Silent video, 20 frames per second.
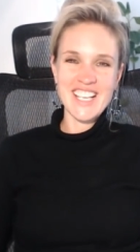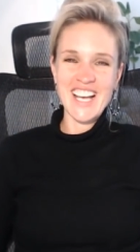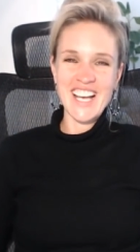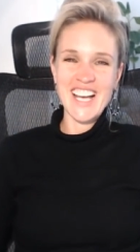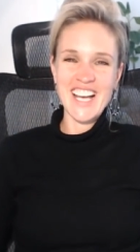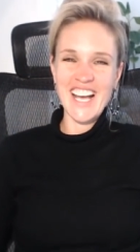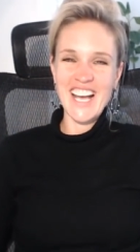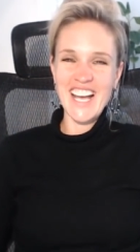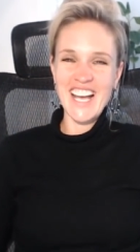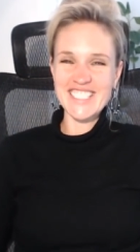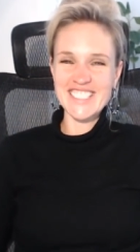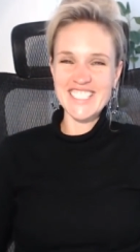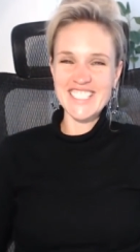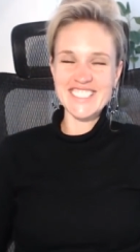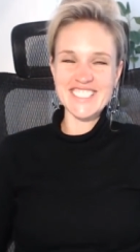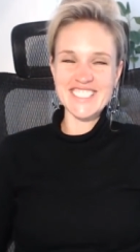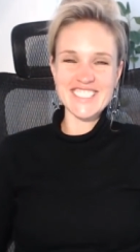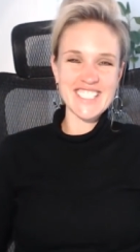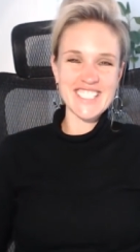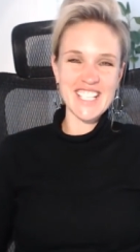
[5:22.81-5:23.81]
It
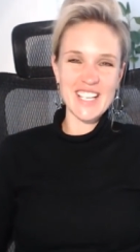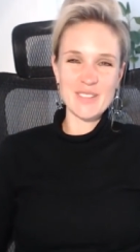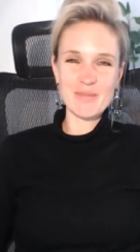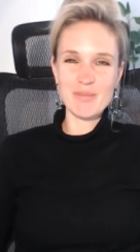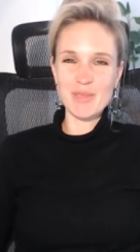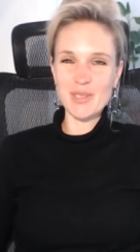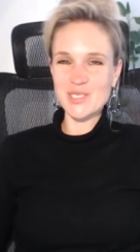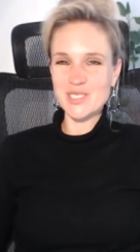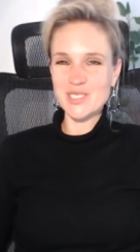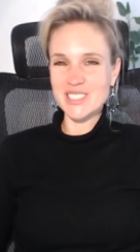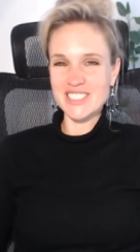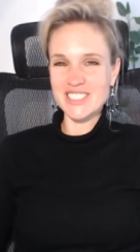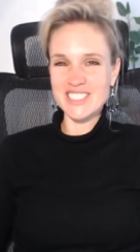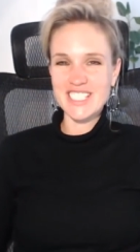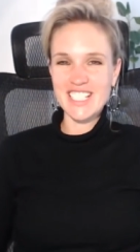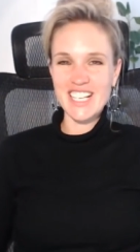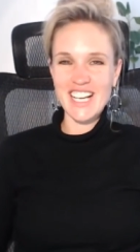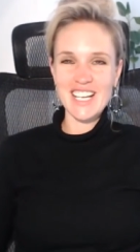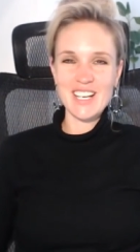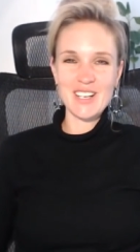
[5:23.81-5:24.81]
doesn't take balls.
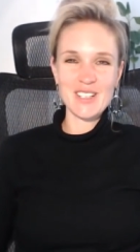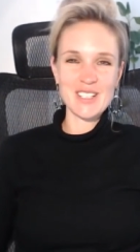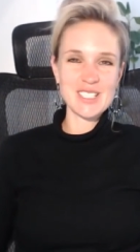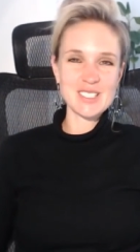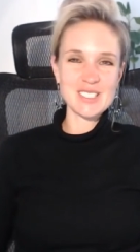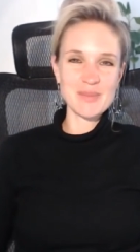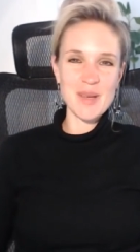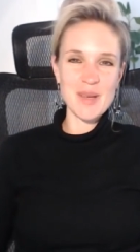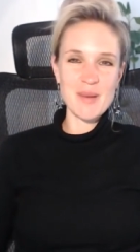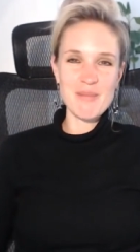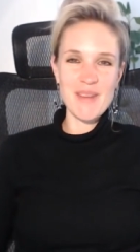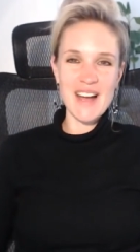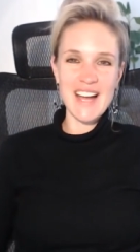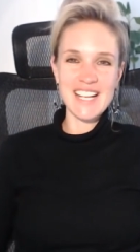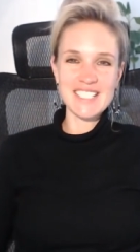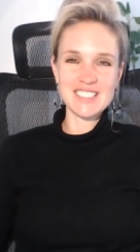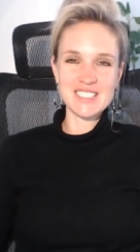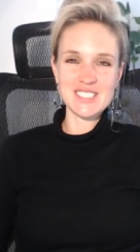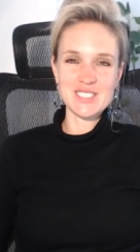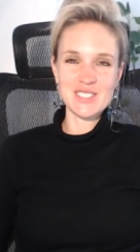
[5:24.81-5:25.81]
I don't need to be a
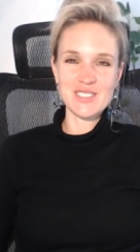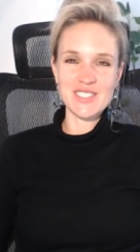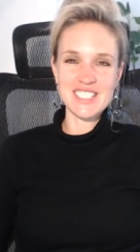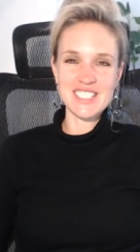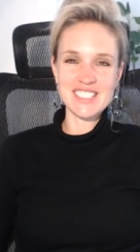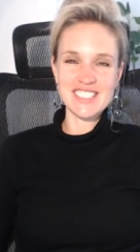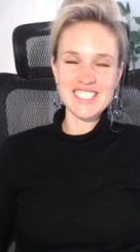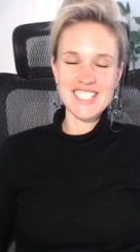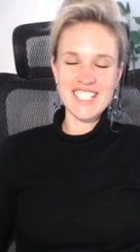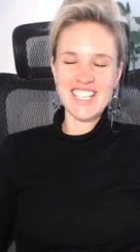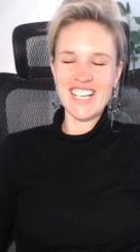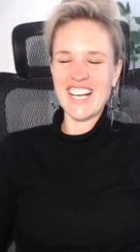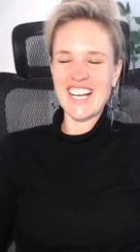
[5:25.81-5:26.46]
man to do it.